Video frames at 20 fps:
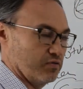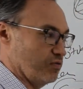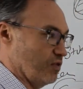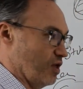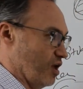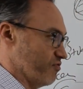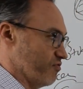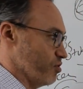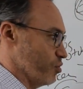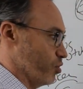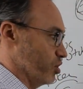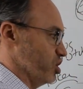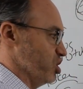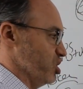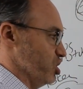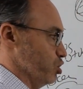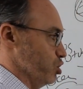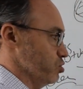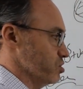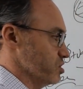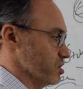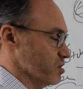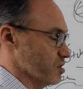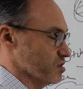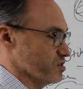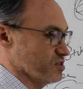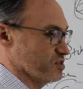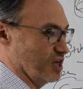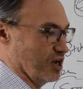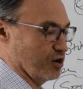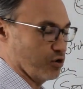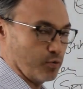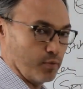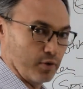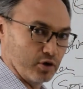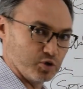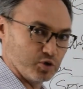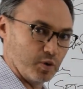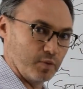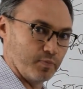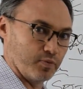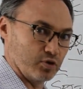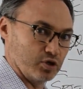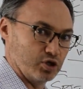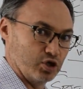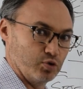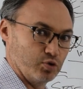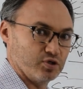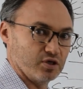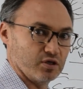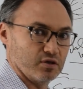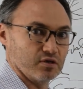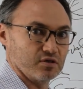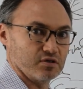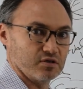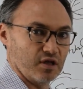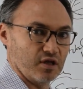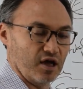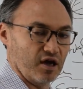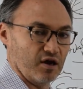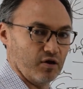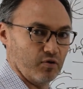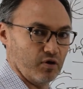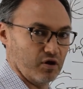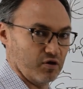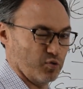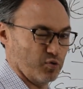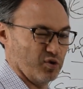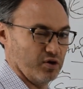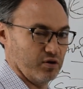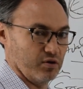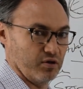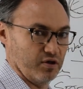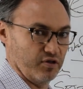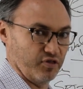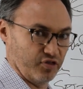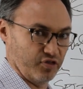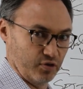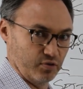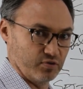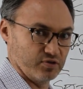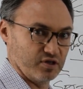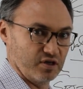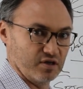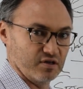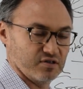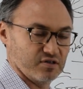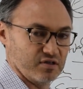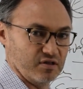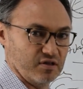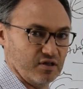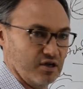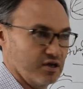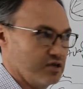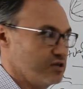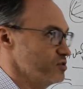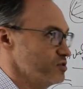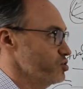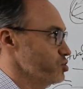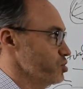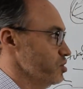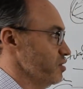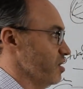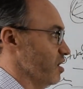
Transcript: everyone using this now, or most people using this now, are real enthusiasts in the industry.